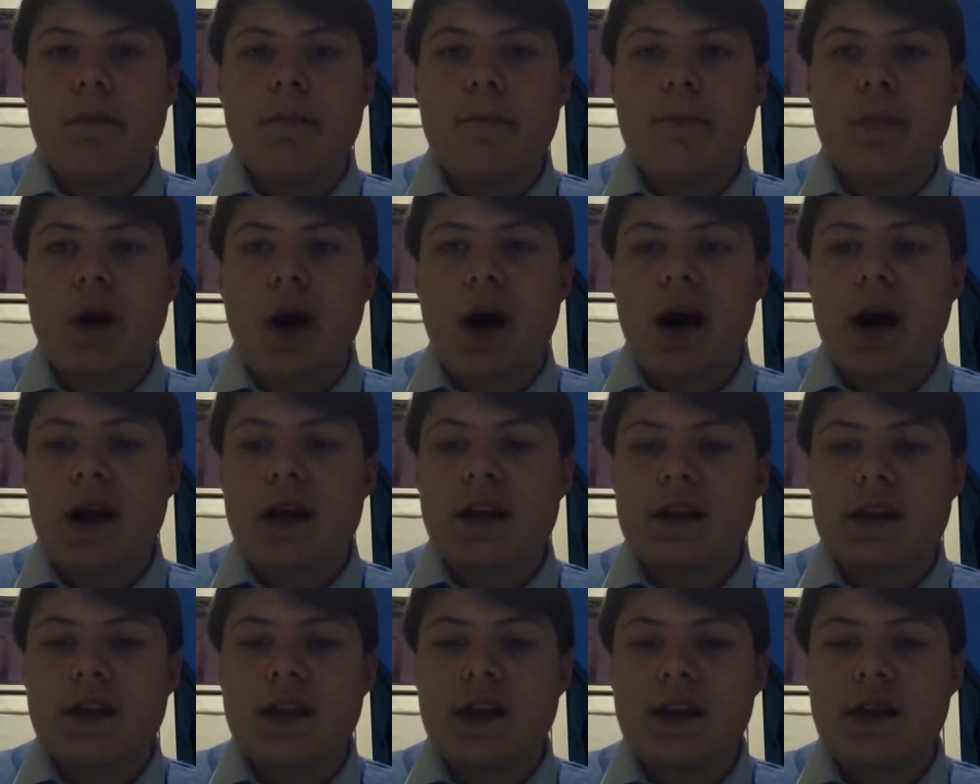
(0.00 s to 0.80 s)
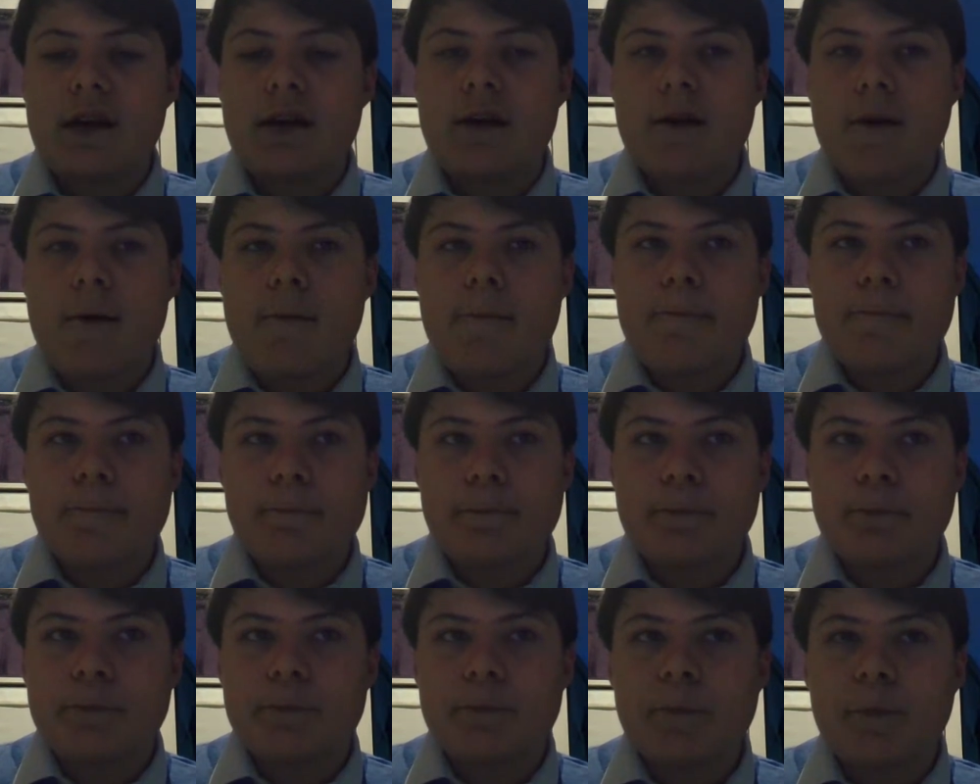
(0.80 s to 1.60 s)
but I think
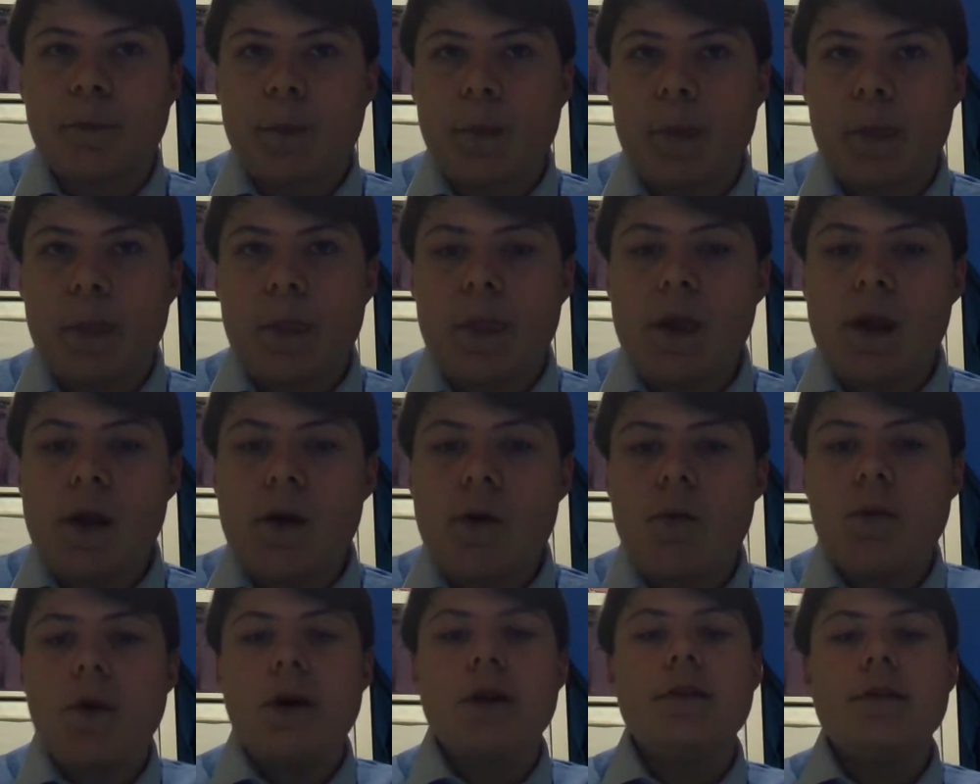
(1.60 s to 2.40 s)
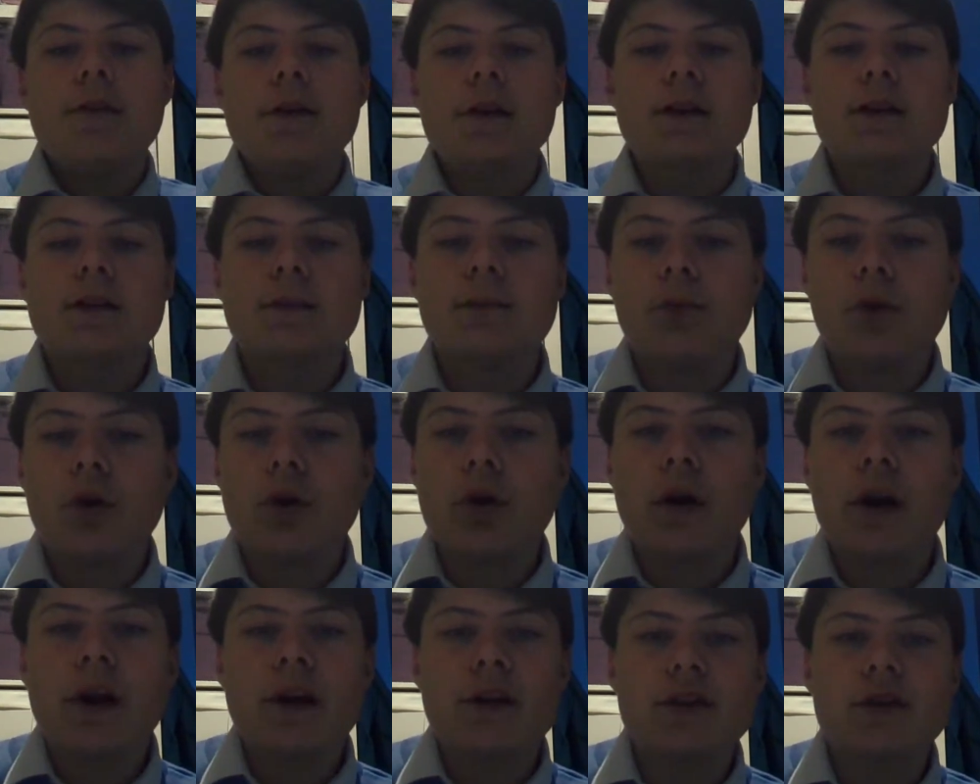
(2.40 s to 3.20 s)
when you're
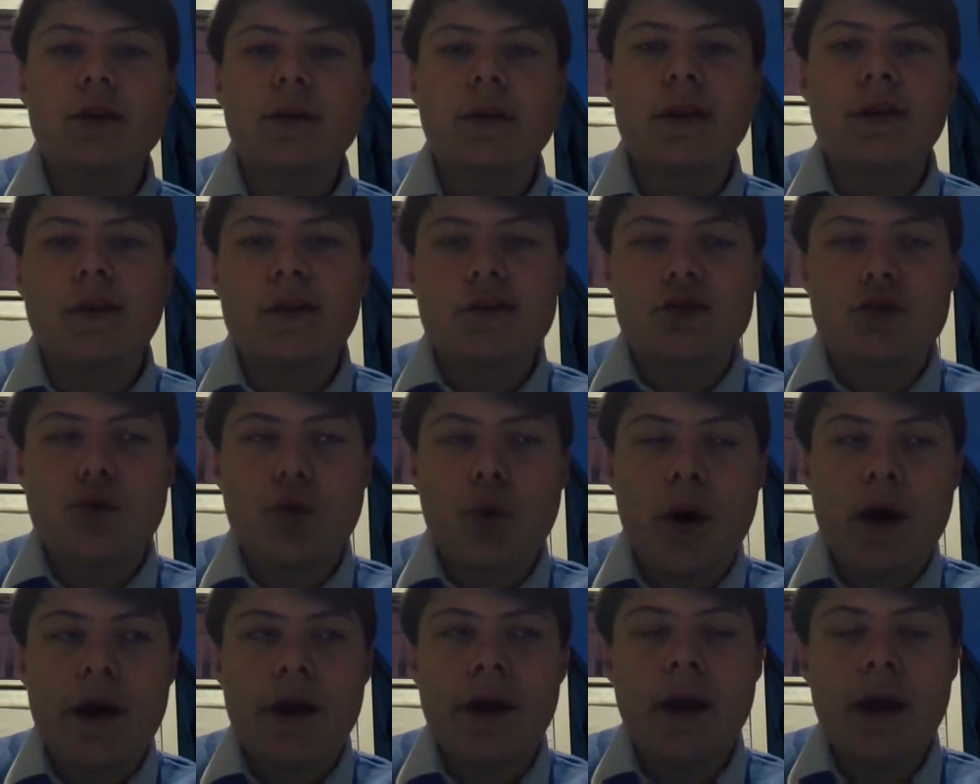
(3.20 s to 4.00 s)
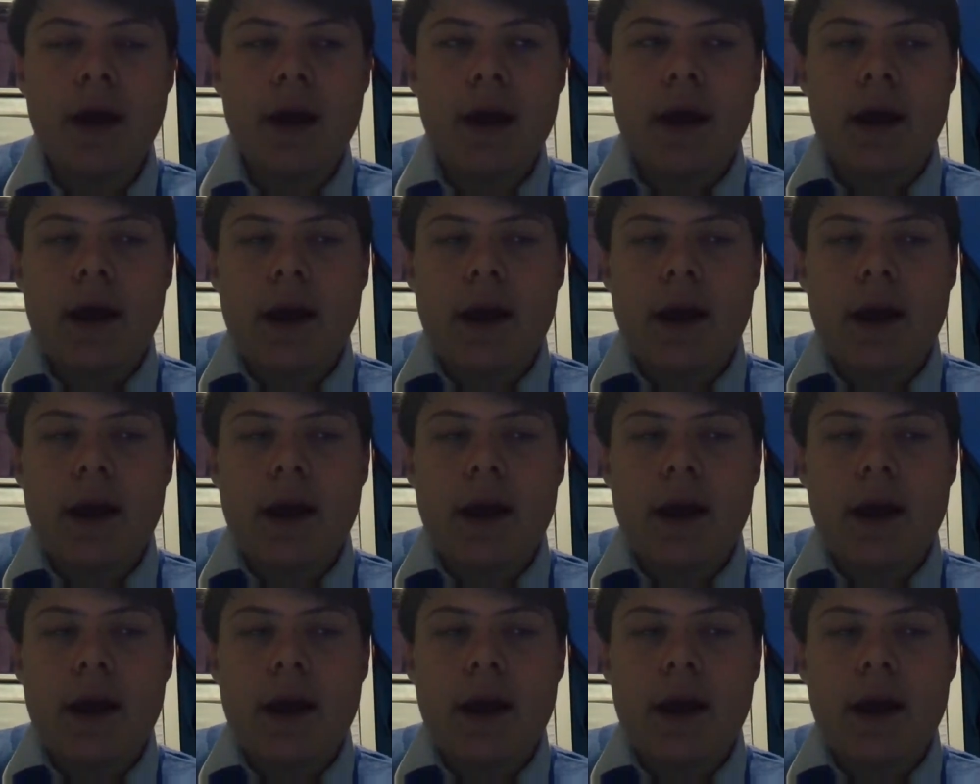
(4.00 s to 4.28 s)
exploring something that's quite...